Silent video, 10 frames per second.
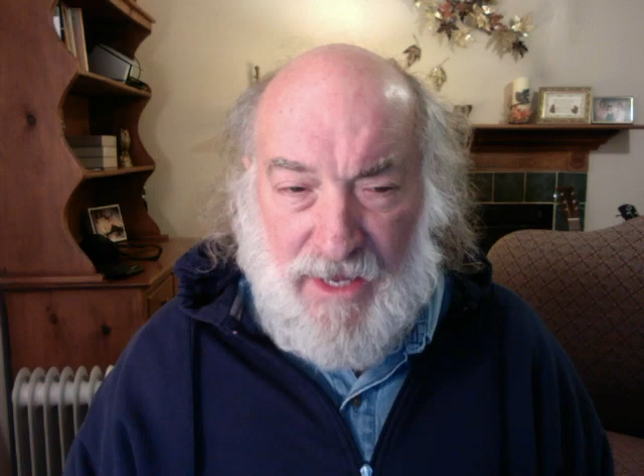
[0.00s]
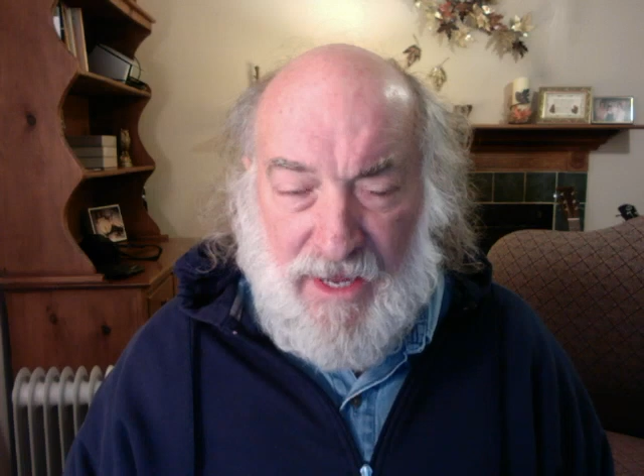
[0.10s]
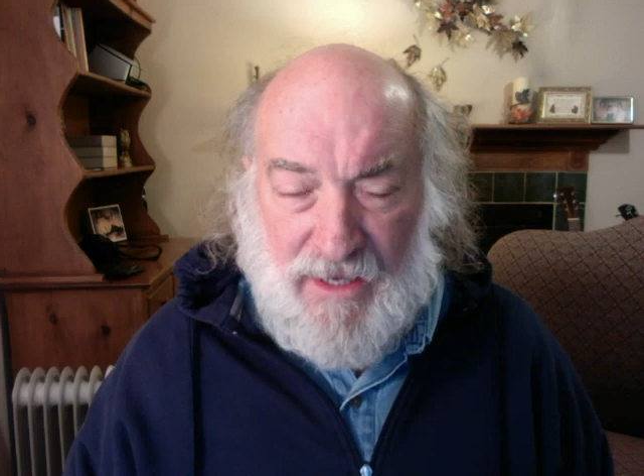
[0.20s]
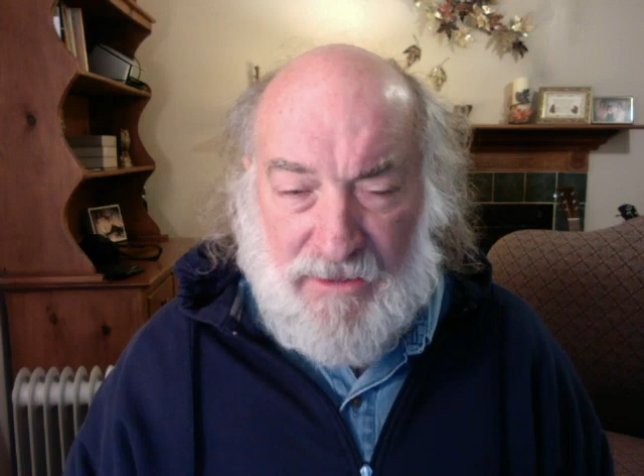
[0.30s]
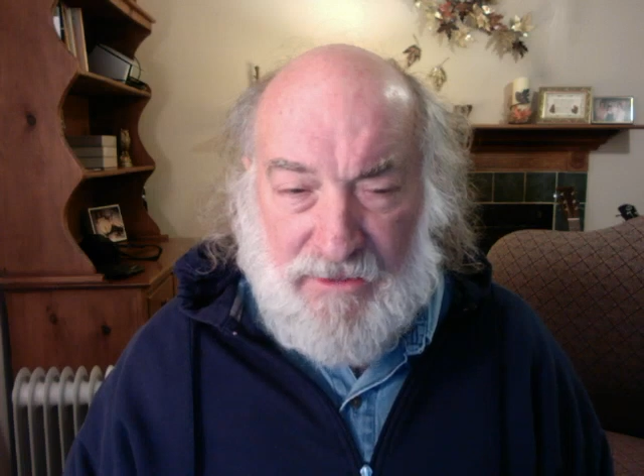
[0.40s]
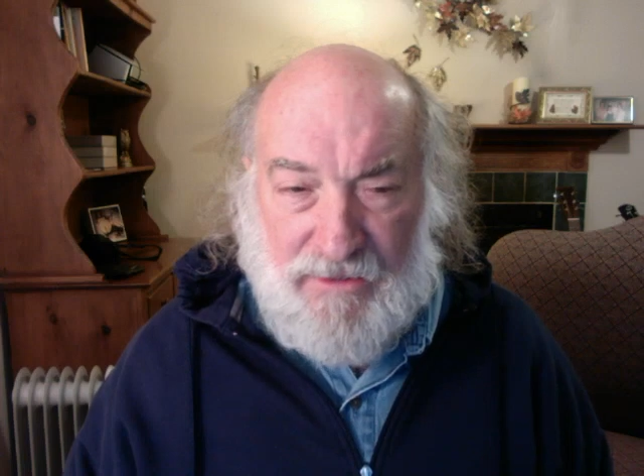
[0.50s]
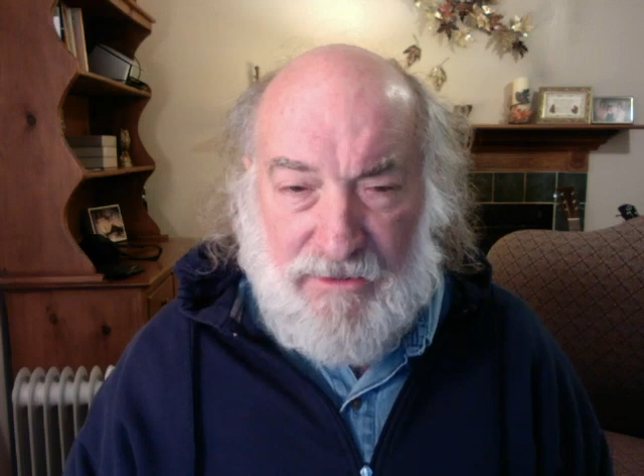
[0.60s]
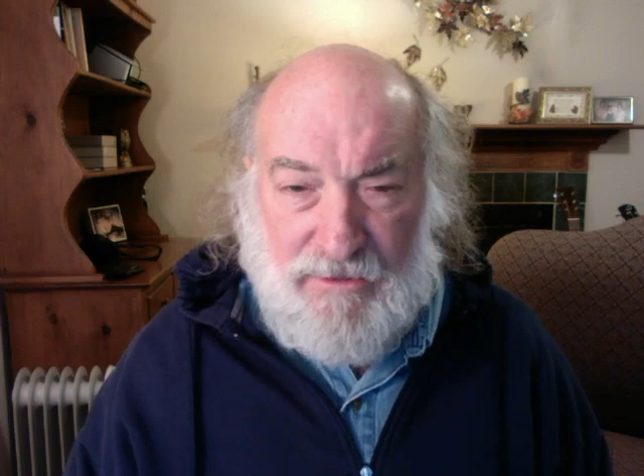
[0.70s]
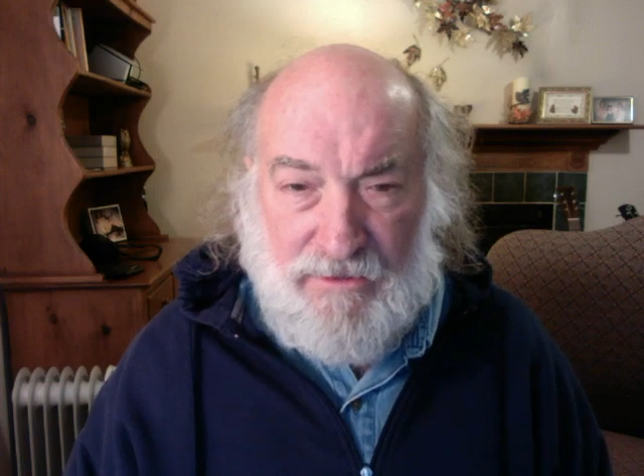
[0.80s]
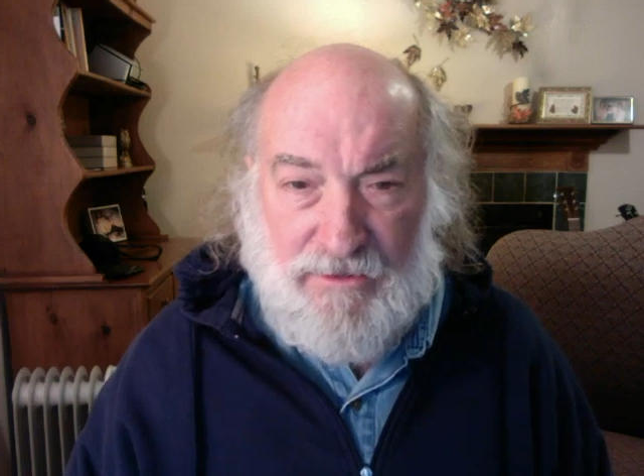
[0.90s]
And
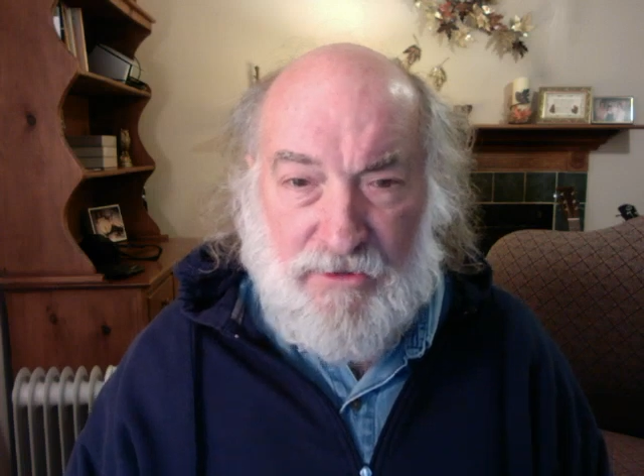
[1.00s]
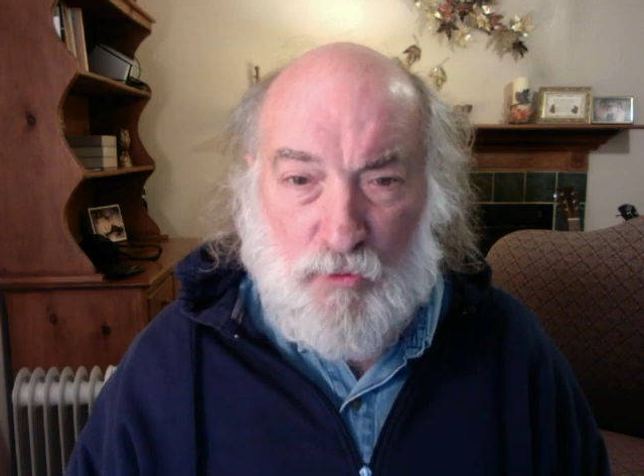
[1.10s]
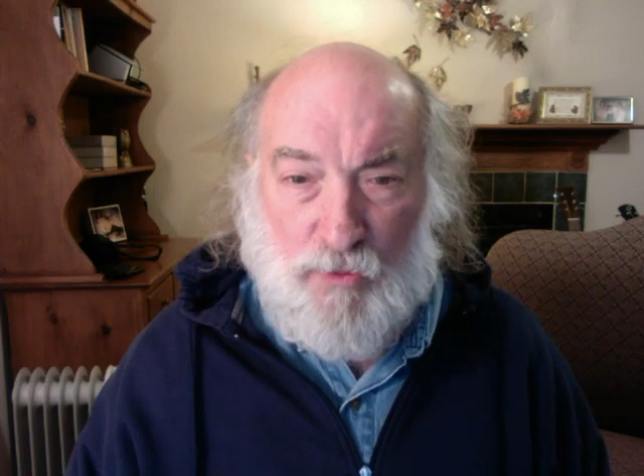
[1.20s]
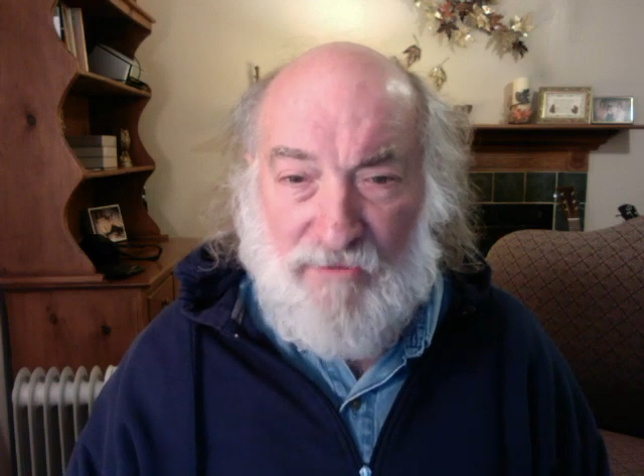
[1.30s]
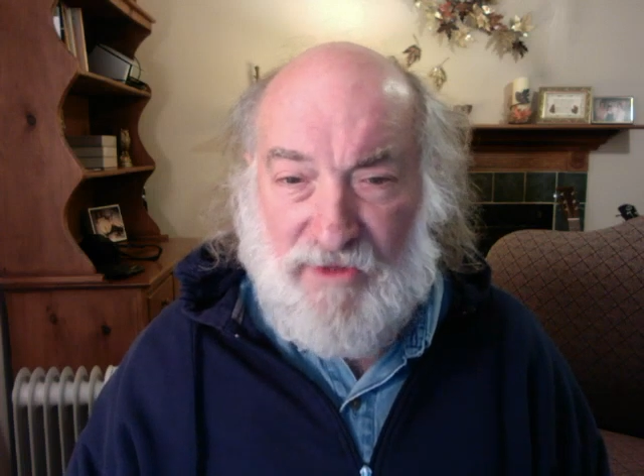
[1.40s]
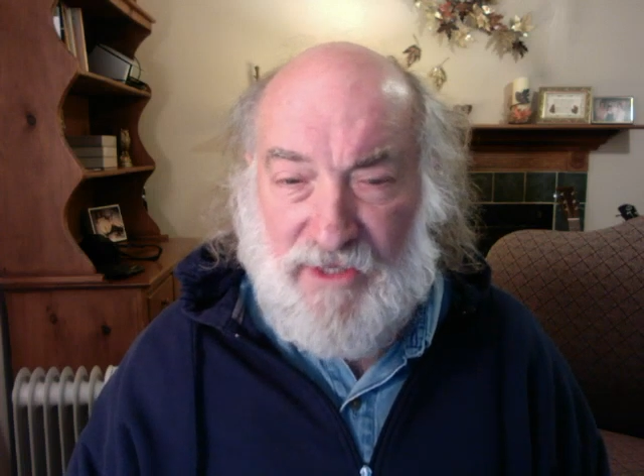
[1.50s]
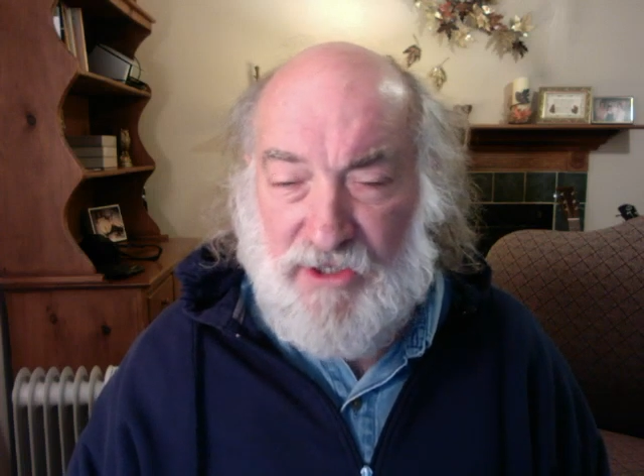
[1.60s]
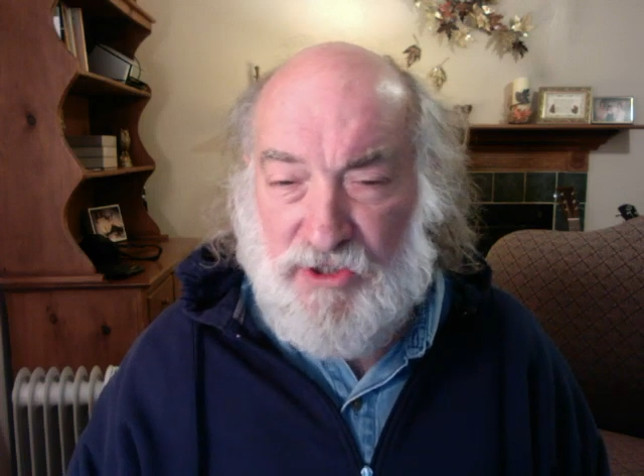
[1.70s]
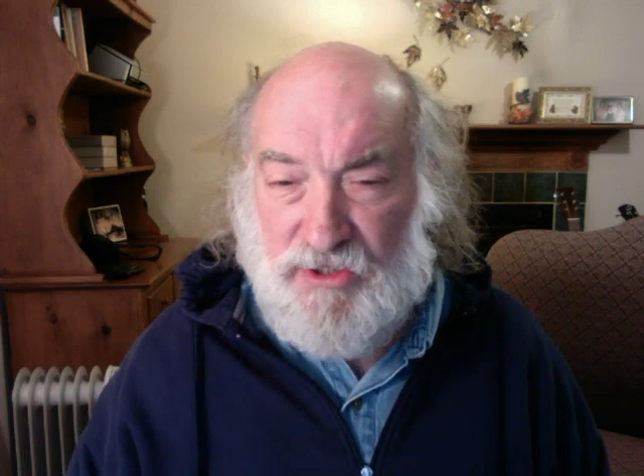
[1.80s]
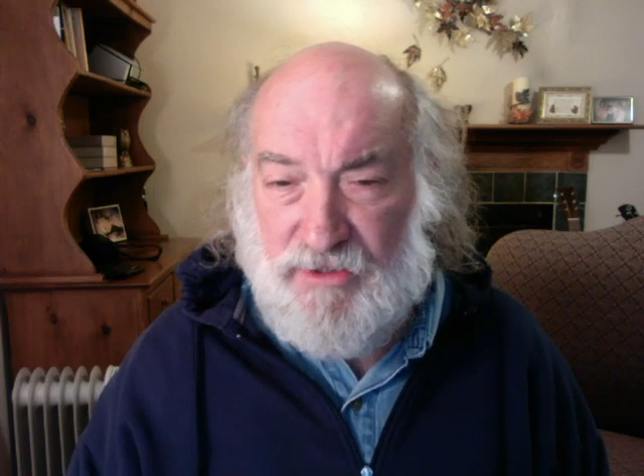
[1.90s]
the
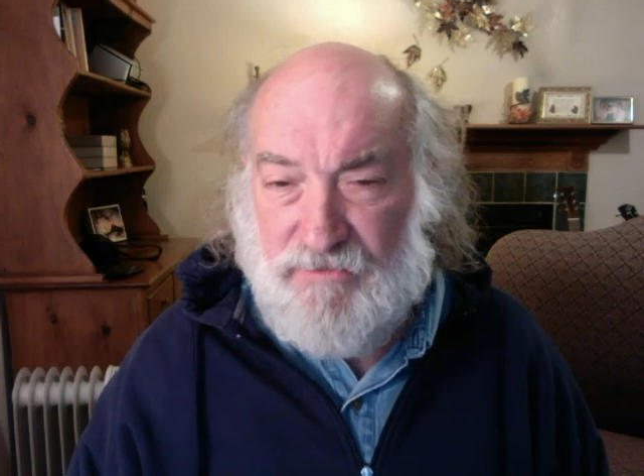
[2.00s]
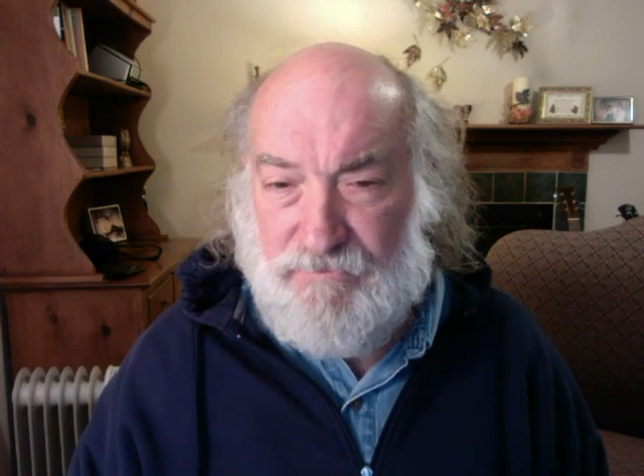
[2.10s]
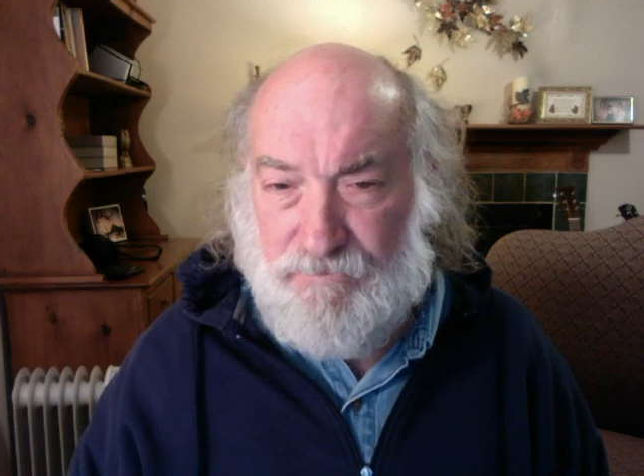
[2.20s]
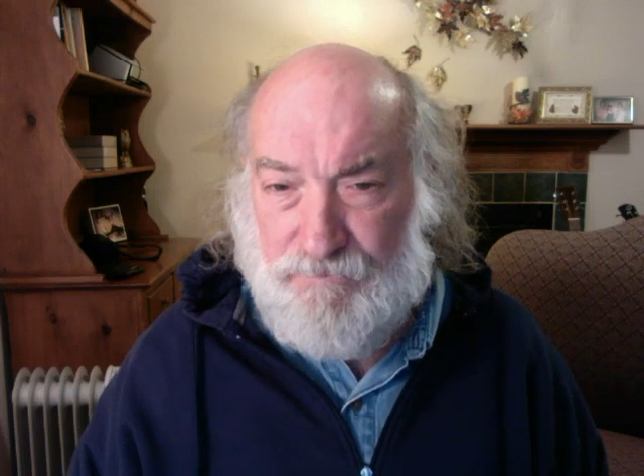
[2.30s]
revelation